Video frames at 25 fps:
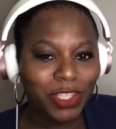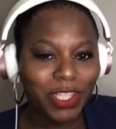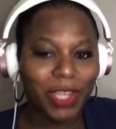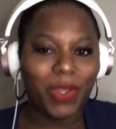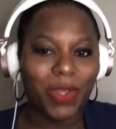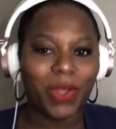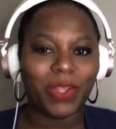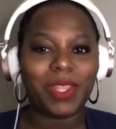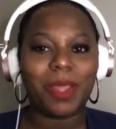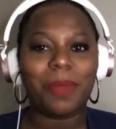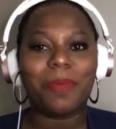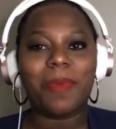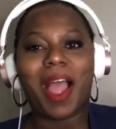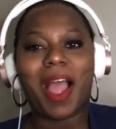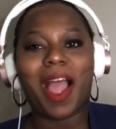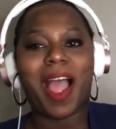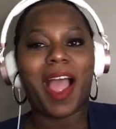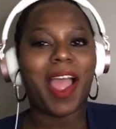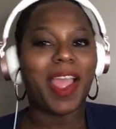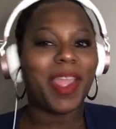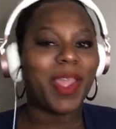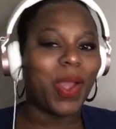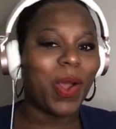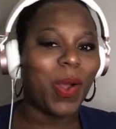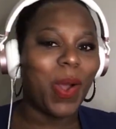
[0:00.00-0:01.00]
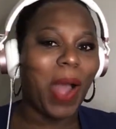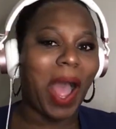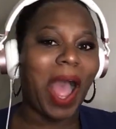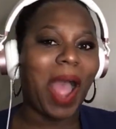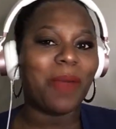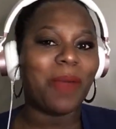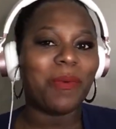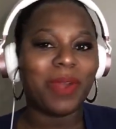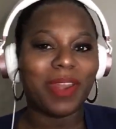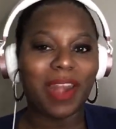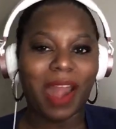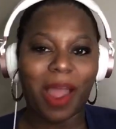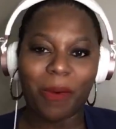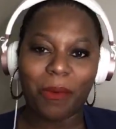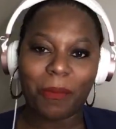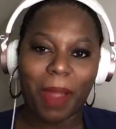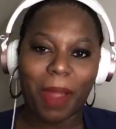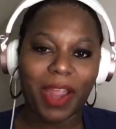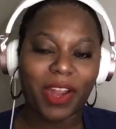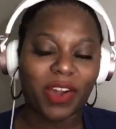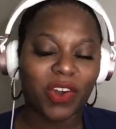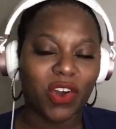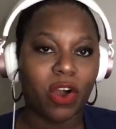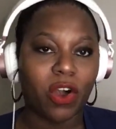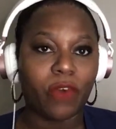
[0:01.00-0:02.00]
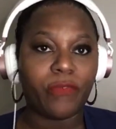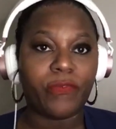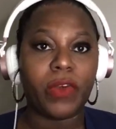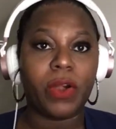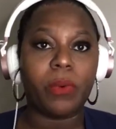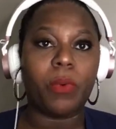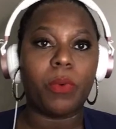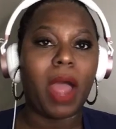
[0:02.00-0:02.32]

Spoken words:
Cinco de Mayo. I went out with my girlfriend.